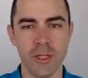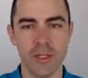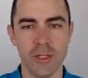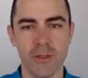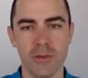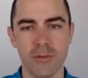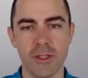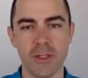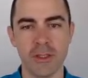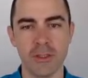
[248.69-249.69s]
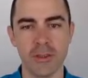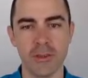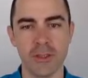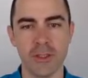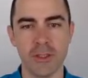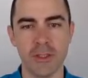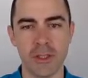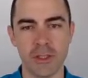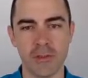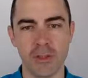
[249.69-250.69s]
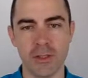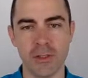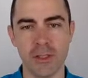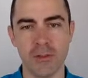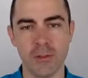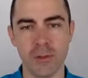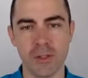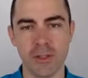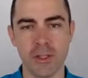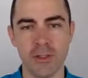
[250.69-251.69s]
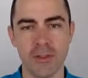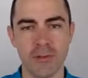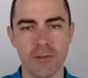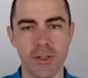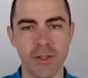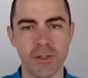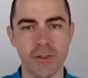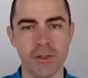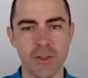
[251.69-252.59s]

and on the right you see a grayscale representation of the events.